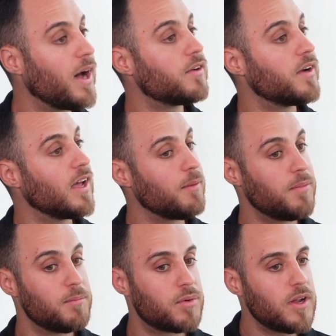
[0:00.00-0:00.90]
partnering
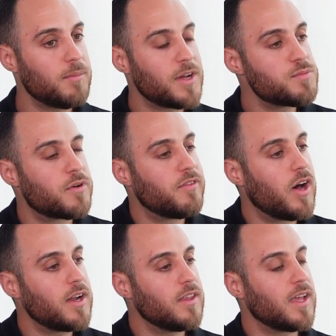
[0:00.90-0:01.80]
up and pretty much
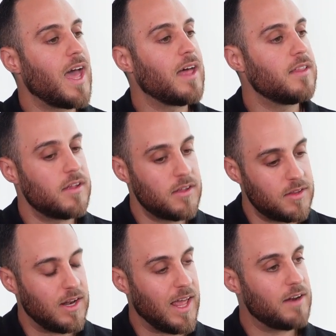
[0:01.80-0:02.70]
providing
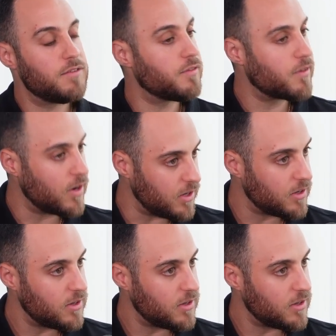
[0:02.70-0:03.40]
the land for free,